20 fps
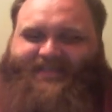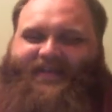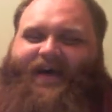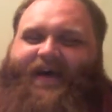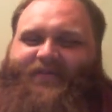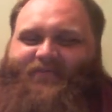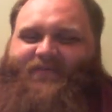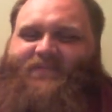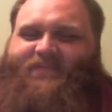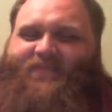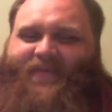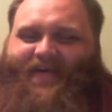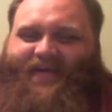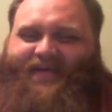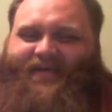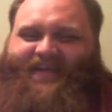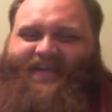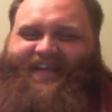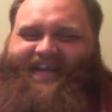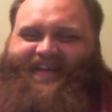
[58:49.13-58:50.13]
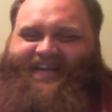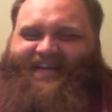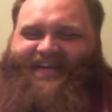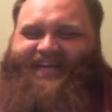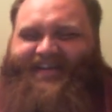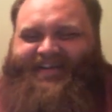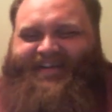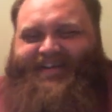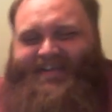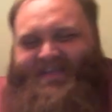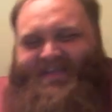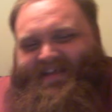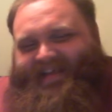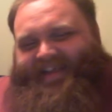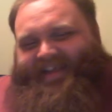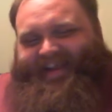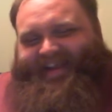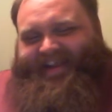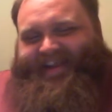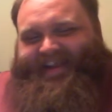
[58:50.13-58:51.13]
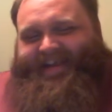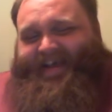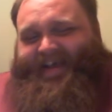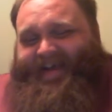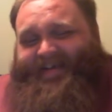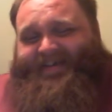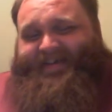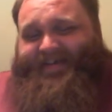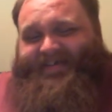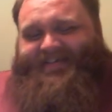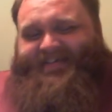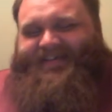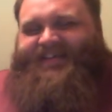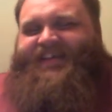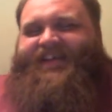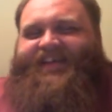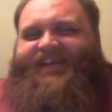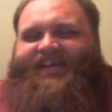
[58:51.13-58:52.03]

off about it. You know?